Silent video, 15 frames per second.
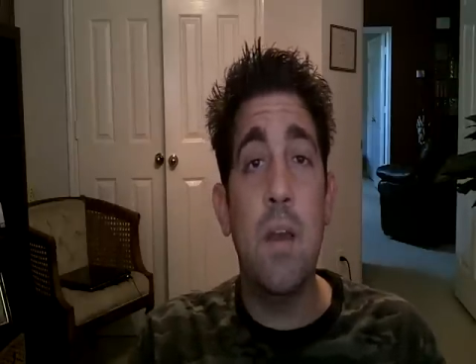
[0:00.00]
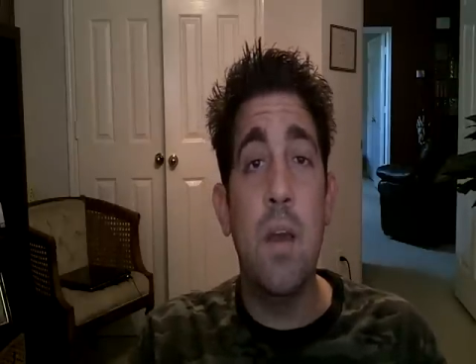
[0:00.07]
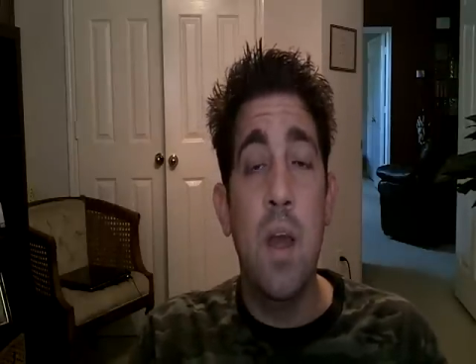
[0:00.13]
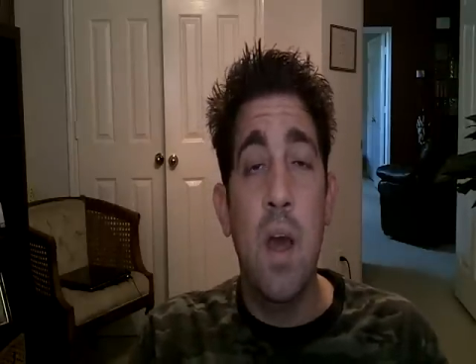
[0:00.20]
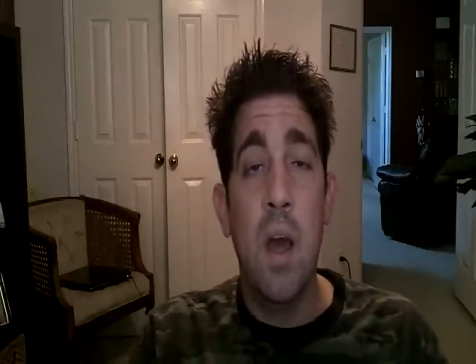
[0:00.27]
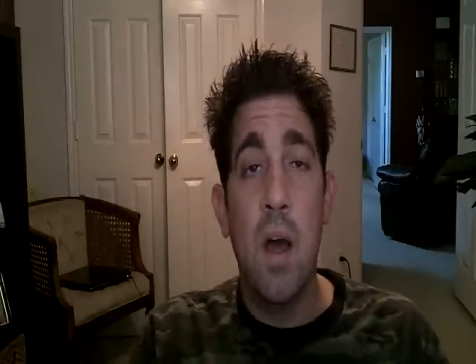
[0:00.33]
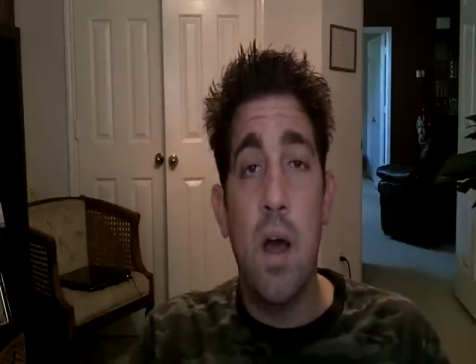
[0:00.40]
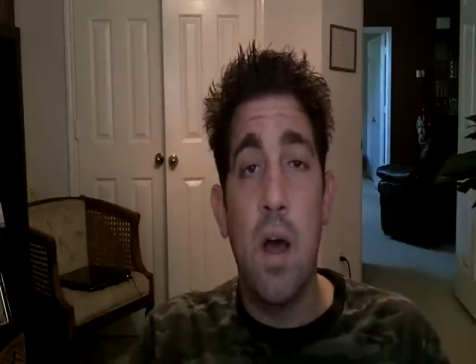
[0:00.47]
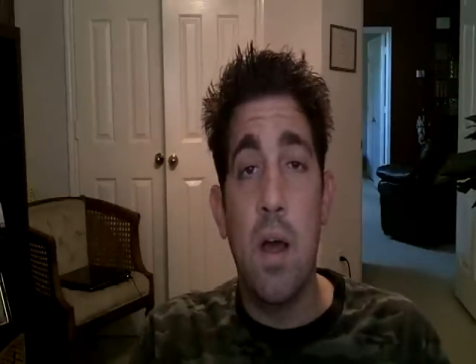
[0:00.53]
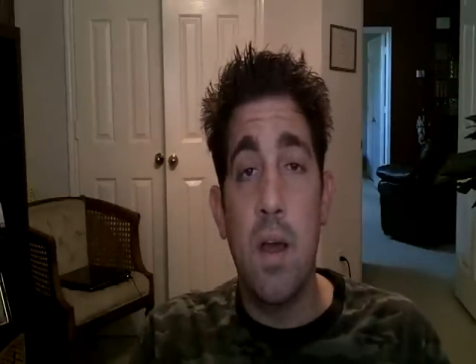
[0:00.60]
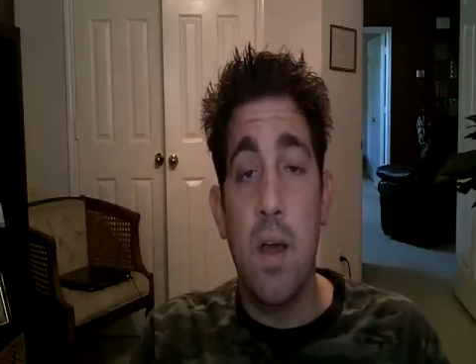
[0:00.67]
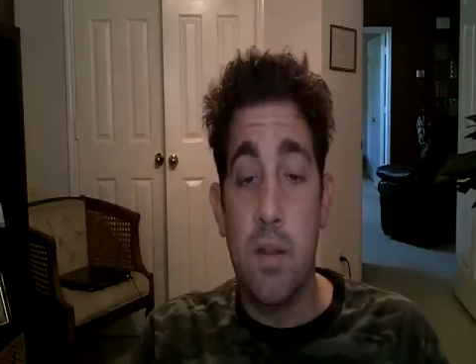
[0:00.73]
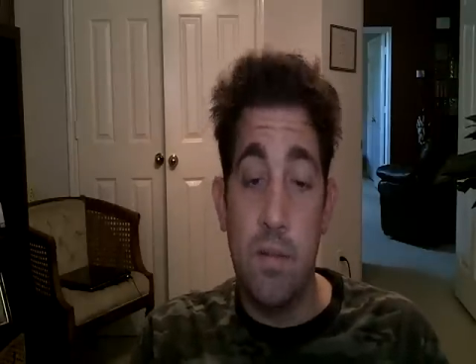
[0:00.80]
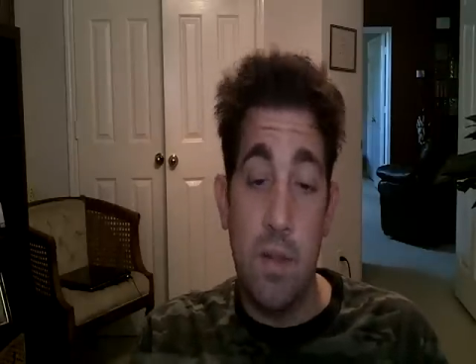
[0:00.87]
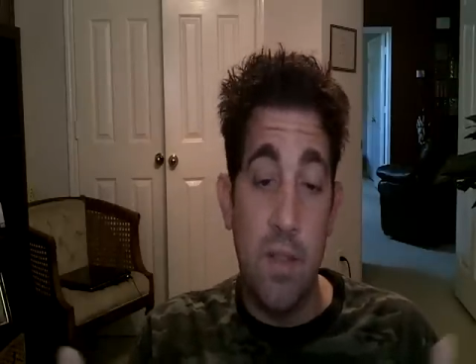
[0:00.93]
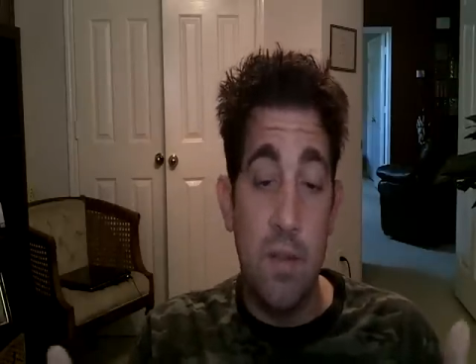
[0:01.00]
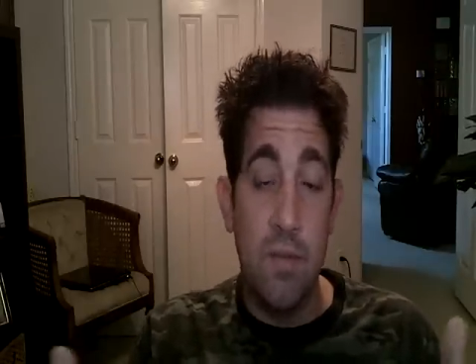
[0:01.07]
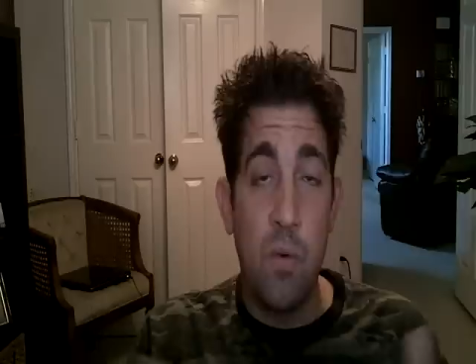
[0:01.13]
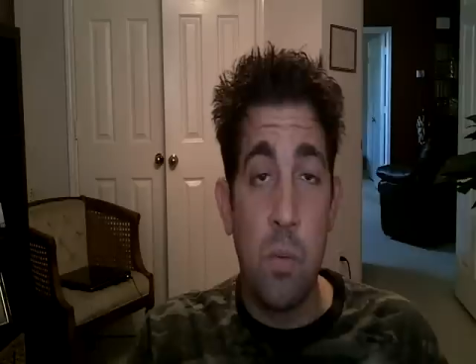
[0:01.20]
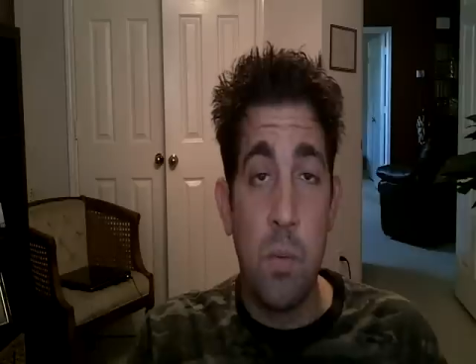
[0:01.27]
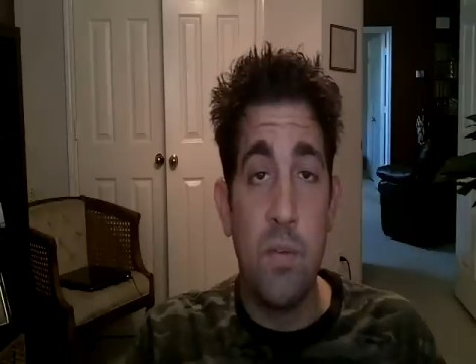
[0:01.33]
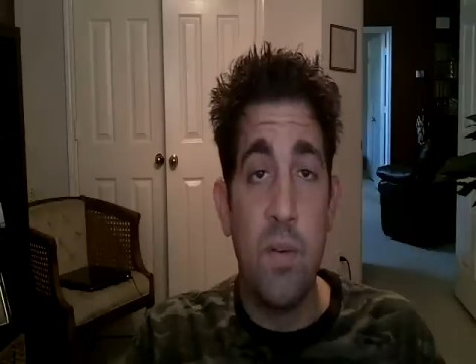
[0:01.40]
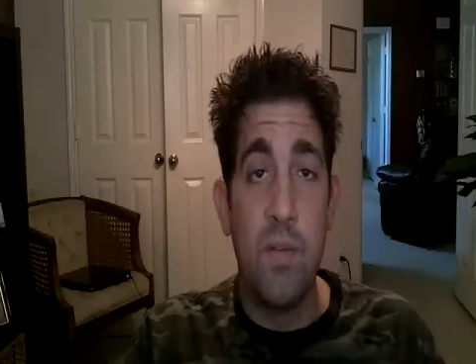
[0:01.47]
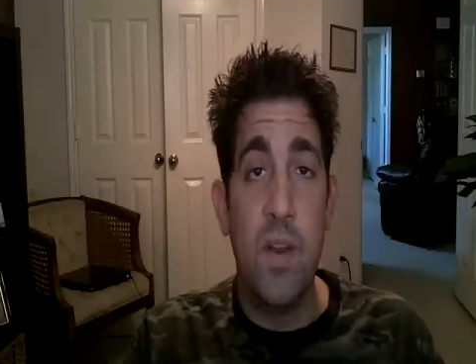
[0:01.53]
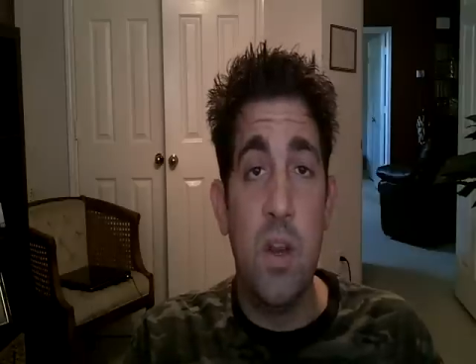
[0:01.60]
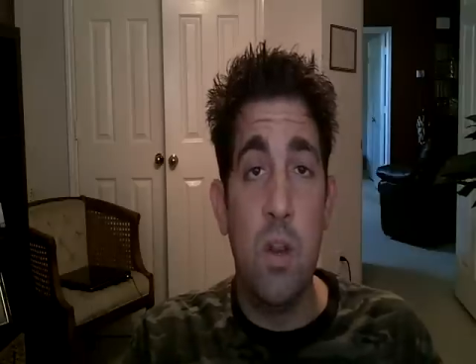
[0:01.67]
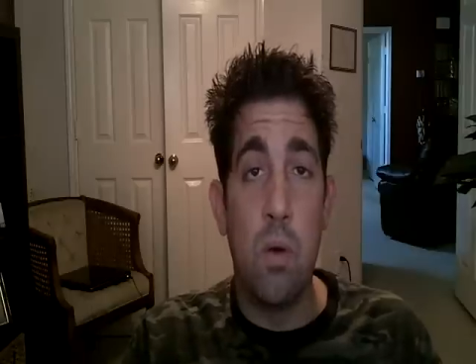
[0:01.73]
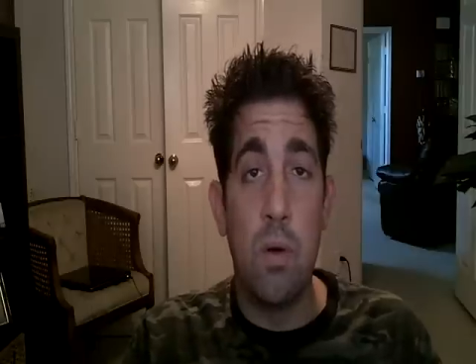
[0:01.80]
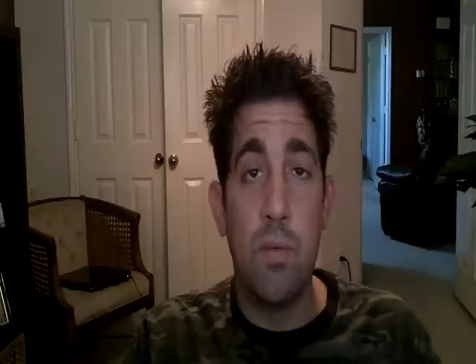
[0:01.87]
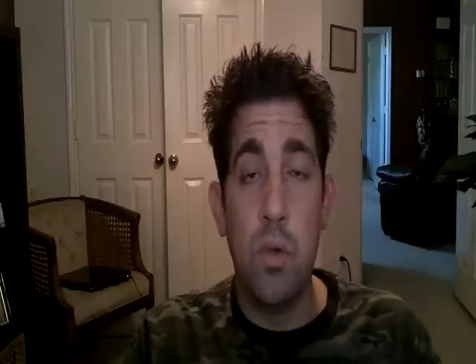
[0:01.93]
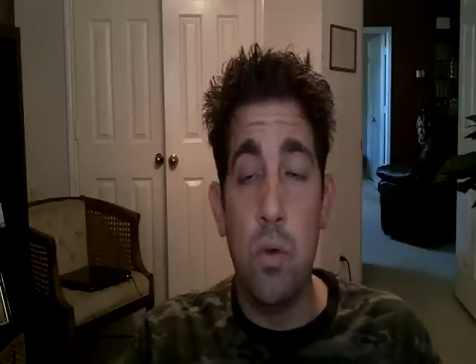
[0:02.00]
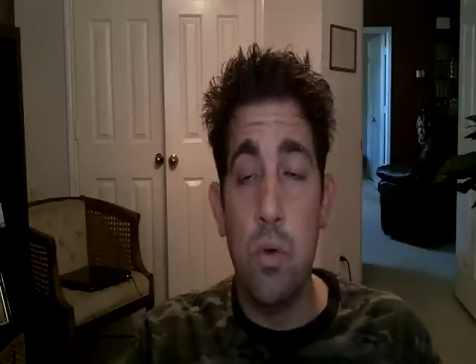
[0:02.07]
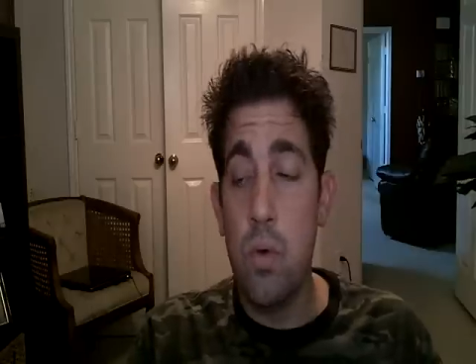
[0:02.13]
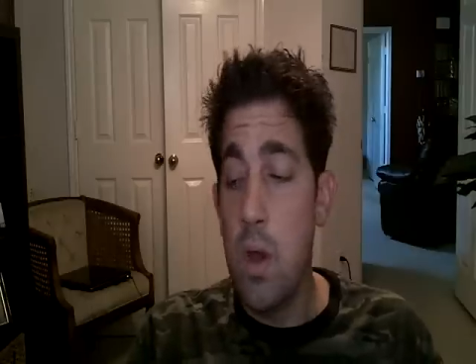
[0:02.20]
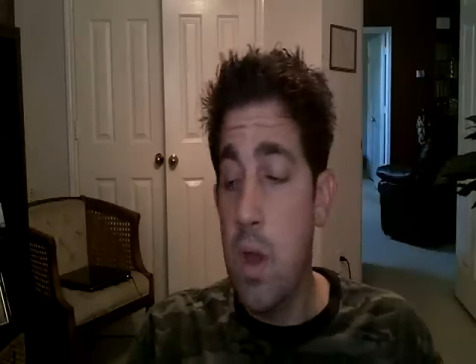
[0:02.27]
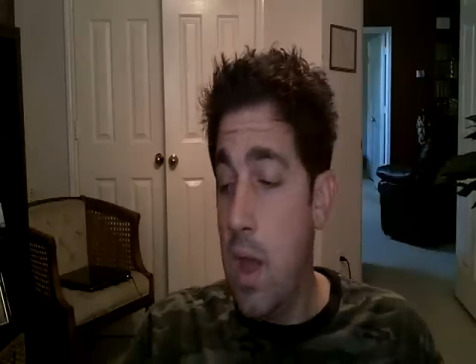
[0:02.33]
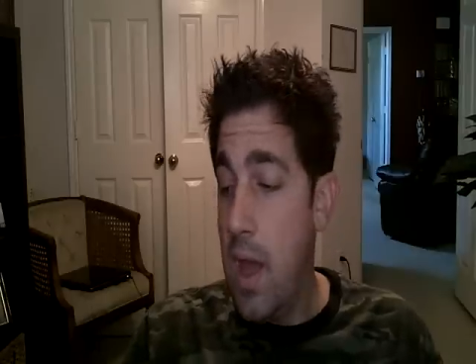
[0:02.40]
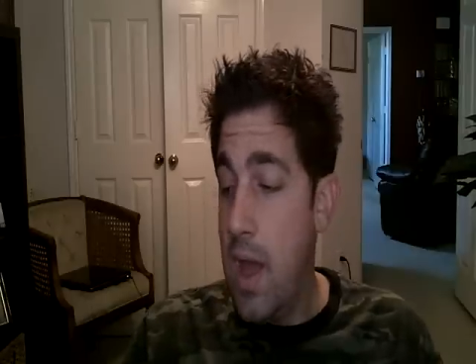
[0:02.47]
in the form of a video review,